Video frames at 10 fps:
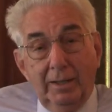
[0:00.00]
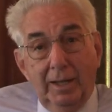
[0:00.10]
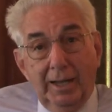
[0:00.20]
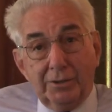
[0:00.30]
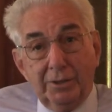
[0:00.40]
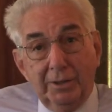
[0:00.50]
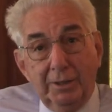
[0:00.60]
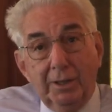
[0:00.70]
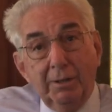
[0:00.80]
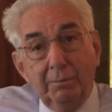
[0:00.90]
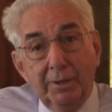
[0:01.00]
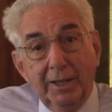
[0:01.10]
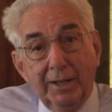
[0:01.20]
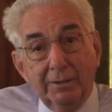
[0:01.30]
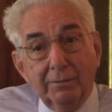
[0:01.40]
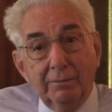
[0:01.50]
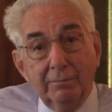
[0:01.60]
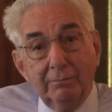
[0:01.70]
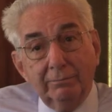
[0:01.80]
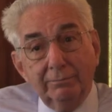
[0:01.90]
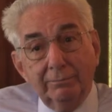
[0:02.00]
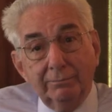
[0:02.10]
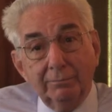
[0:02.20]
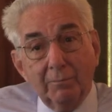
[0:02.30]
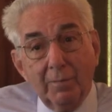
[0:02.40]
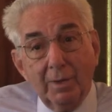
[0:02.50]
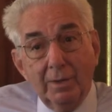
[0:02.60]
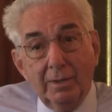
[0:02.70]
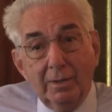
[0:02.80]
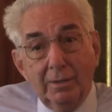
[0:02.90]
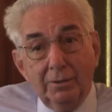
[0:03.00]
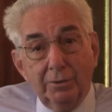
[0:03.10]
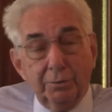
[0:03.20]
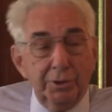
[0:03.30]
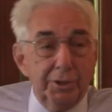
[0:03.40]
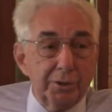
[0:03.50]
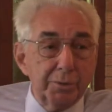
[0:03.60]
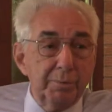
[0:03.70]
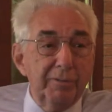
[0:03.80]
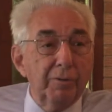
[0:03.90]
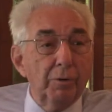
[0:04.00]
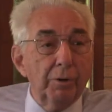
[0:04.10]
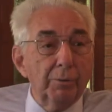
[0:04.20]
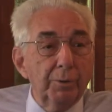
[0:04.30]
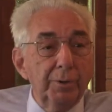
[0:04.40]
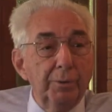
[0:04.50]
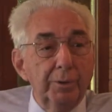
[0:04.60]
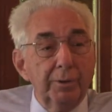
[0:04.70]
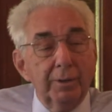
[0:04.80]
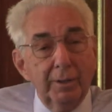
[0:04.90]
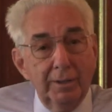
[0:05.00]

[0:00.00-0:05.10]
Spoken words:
actually began 2-3 years before we were